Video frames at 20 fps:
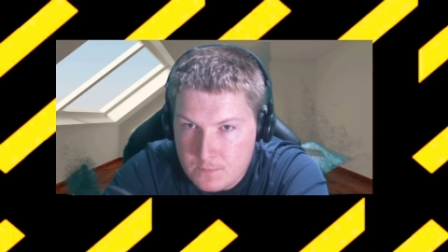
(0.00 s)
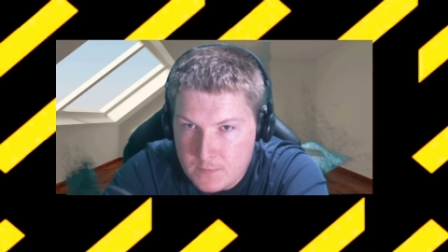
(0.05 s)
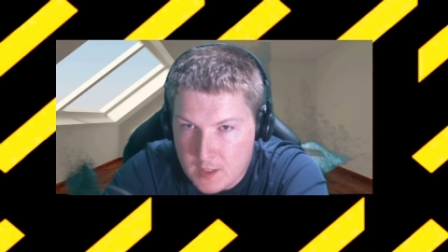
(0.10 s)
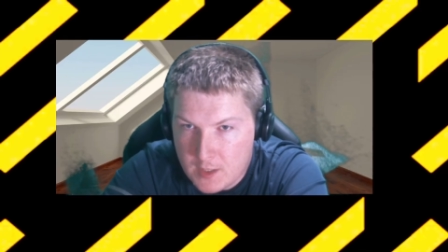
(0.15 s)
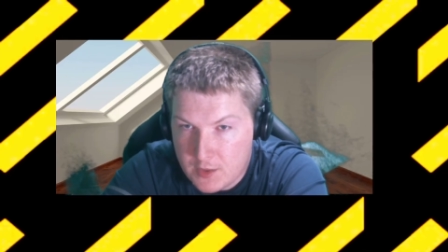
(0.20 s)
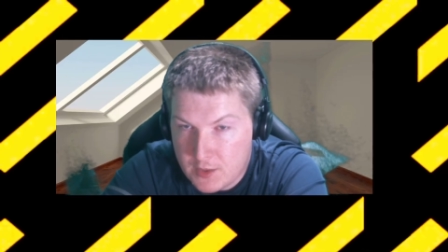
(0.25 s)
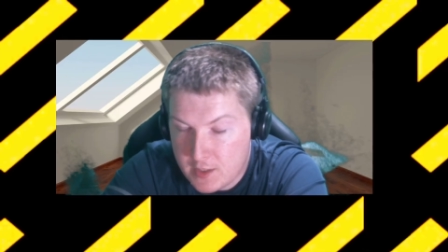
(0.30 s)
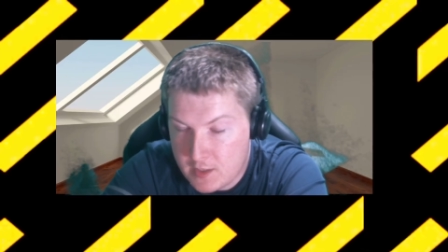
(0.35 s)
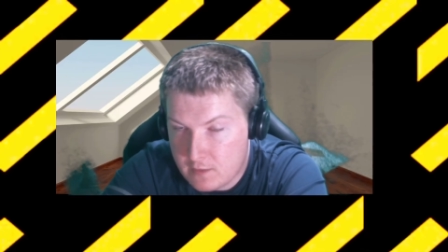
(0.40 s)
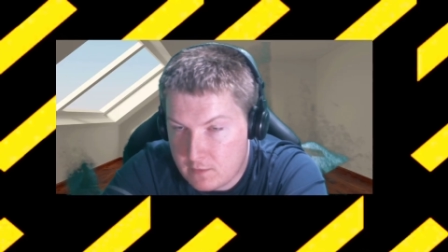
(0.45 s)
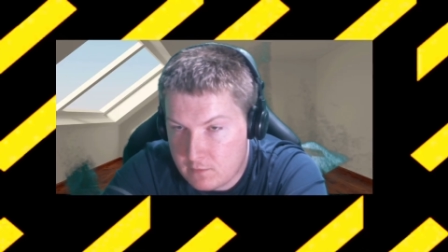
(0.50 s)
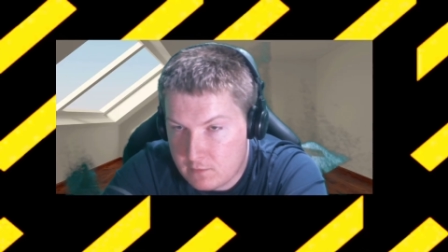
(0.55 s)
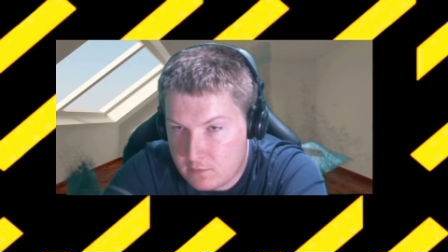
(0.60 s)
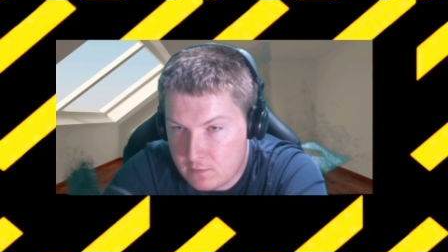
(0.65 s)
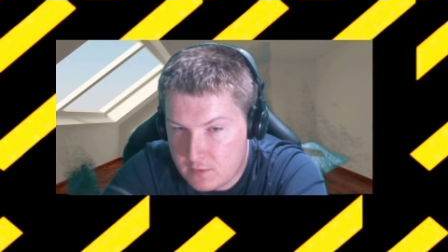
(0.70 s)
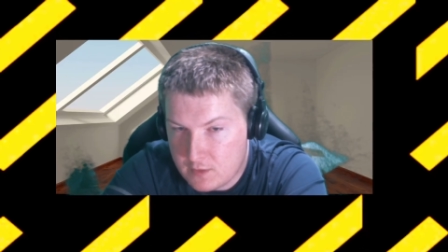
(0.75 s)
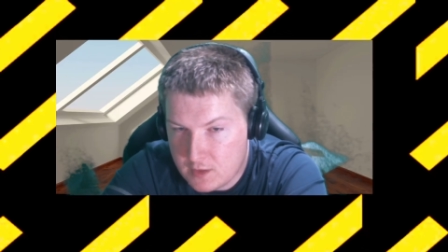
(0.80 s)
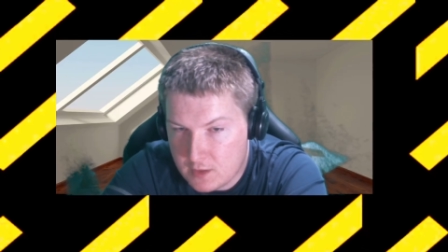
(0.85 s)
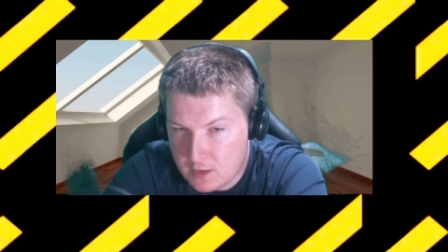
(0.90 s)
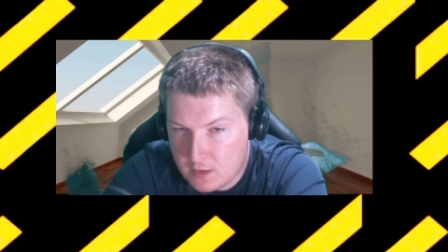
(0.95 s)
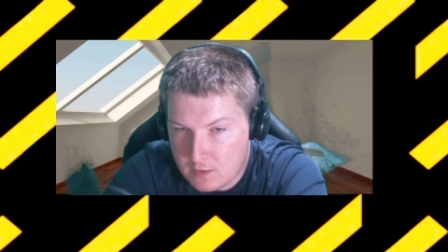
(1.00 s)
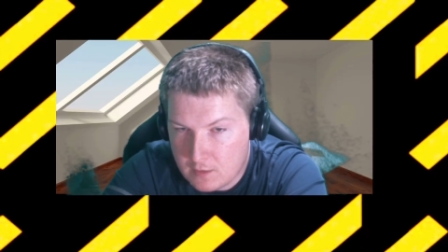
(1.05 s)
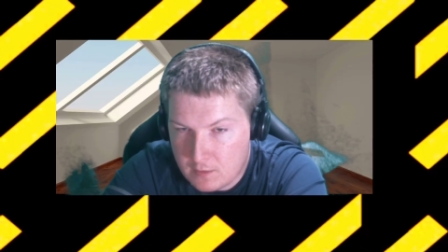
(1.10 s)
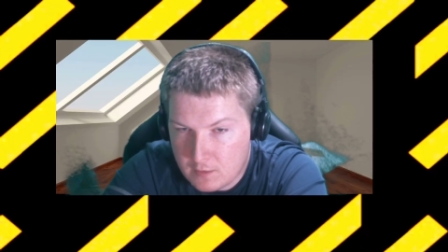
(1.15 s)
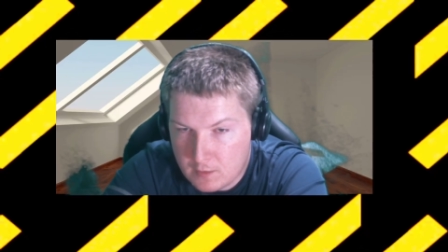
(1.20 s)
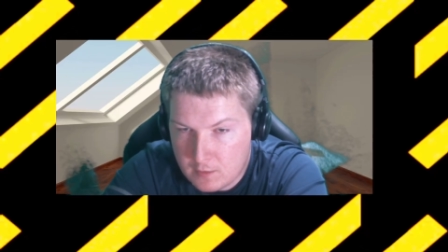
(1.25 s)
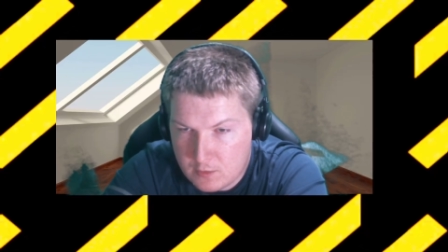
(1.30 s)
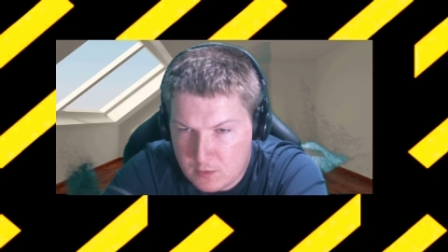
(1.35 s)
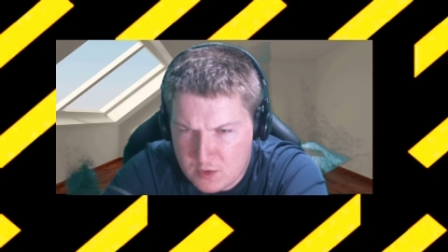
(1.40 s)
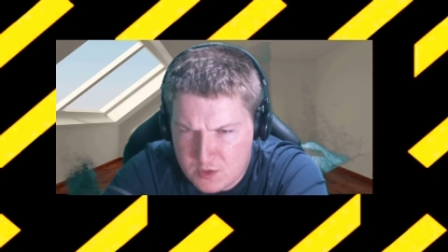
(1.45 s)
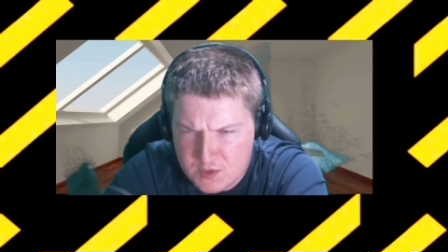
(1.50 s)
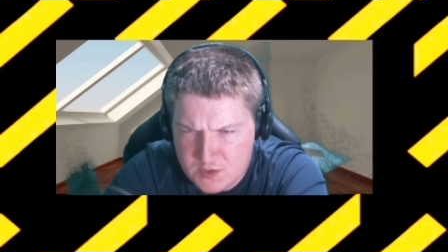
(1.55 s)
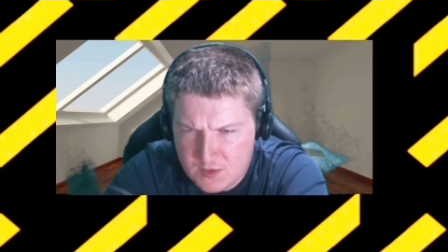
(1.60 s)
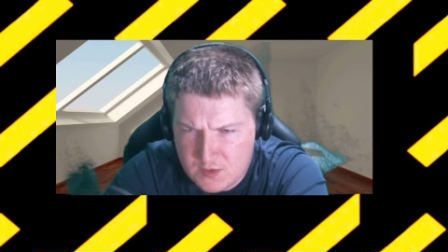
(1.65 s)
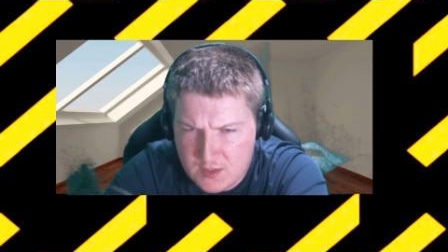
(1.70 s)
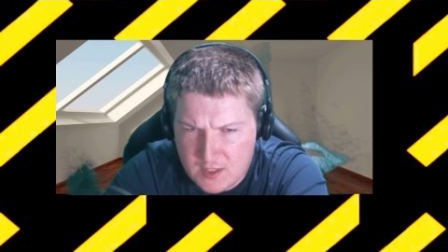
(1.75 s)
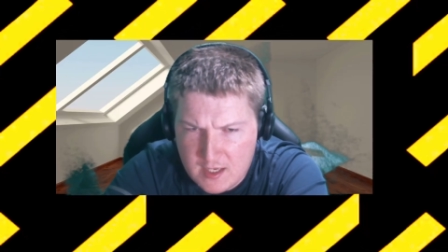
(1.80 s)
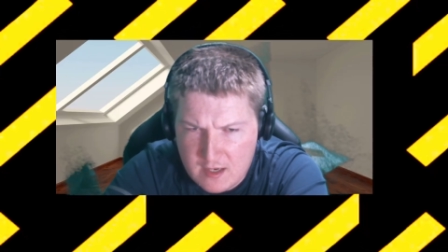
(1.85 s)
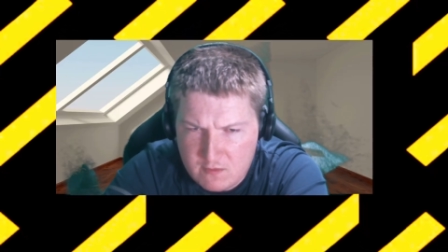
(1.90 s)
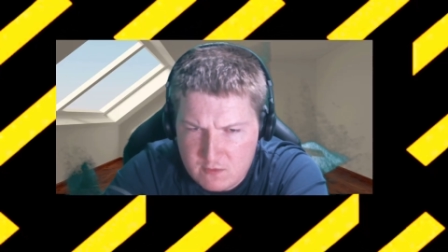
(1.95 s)
And then, you know, of course, do
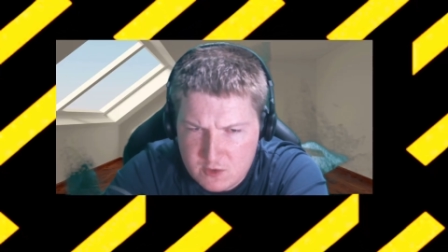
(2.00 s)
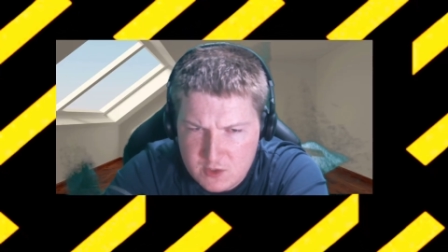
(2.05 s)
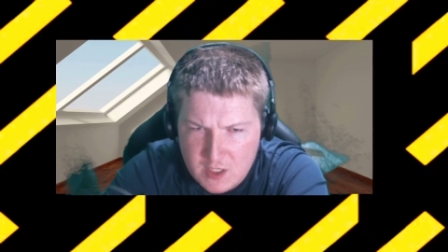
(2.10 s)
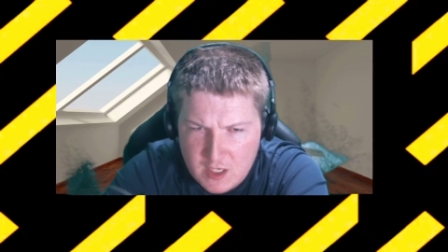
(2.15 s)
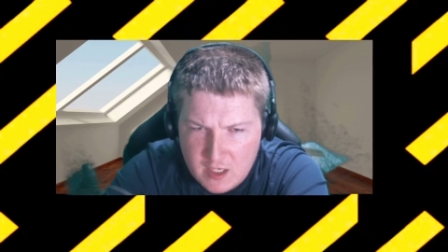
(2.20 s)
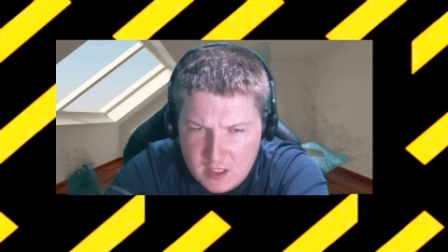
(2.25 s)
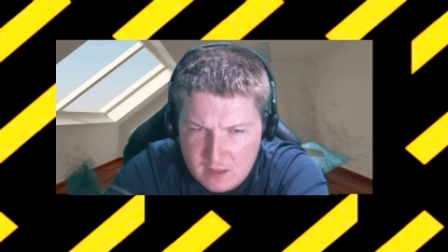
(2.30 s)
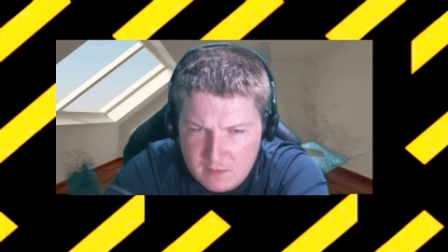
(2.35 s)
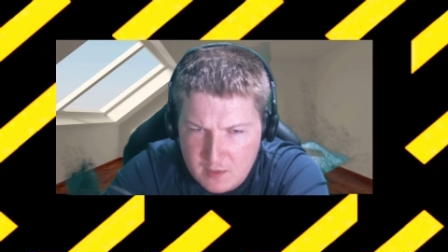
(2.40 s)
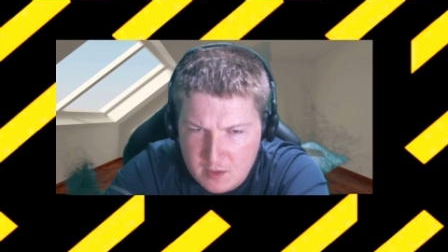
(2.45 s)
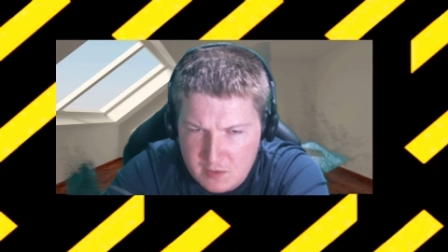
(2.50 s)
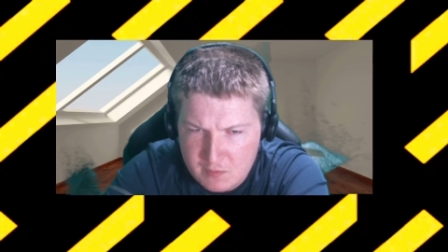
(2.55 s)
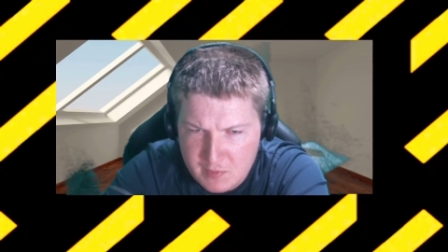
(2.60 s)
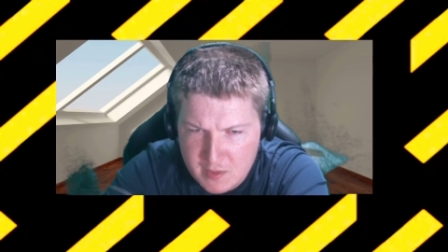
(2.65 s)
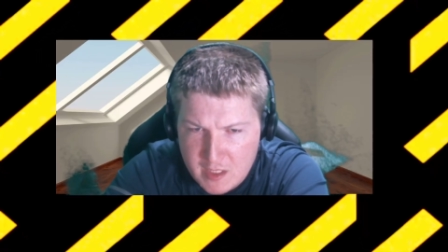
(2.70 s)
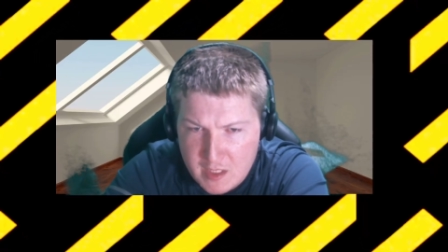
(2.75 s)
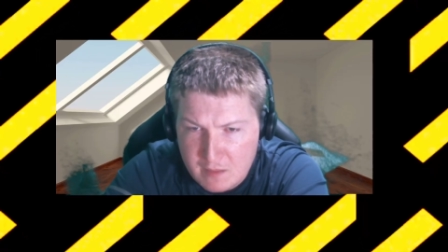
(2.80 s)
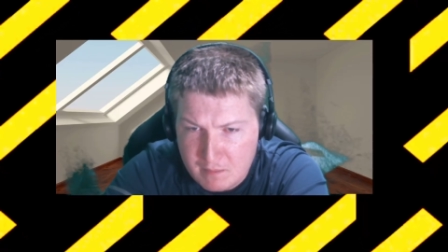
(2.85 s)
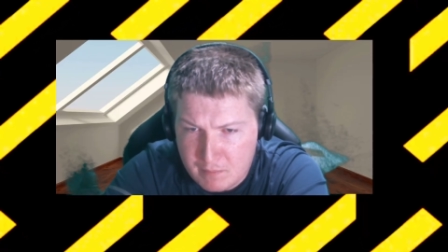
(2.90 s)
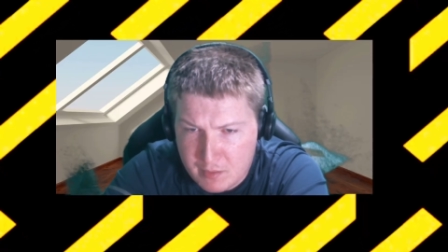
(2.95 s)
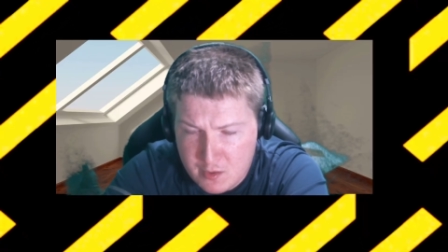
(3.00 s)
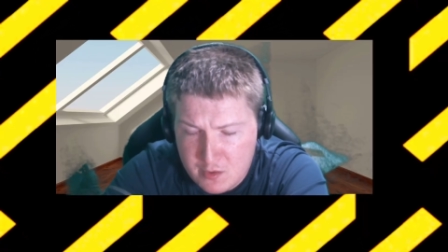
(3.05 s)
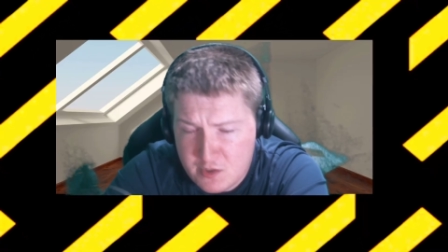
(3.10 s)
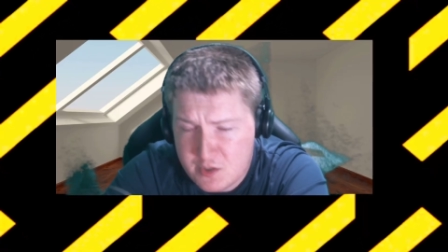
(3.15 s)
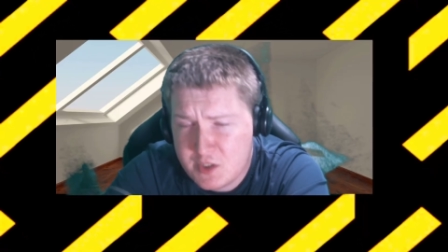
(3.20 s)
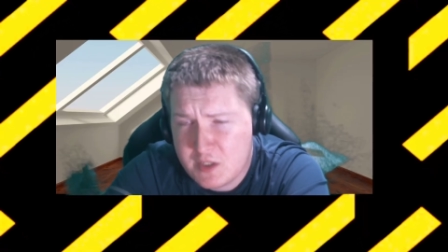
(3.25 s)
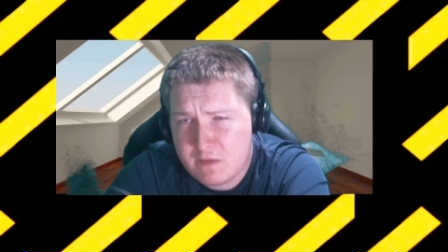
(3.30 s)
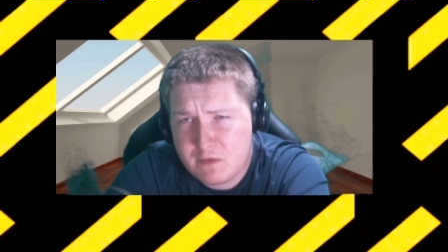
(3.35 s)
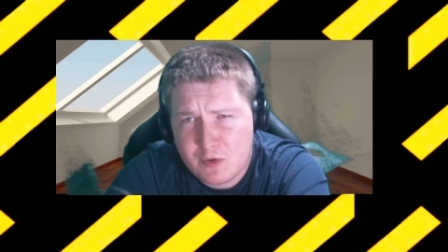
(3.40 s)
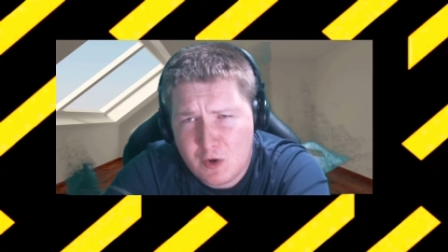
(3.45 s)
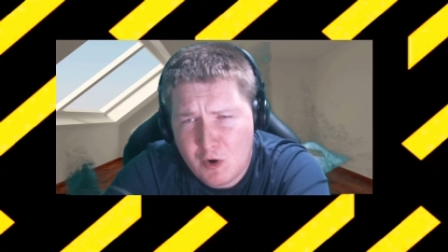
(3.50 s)
they ever talk about being burned? Of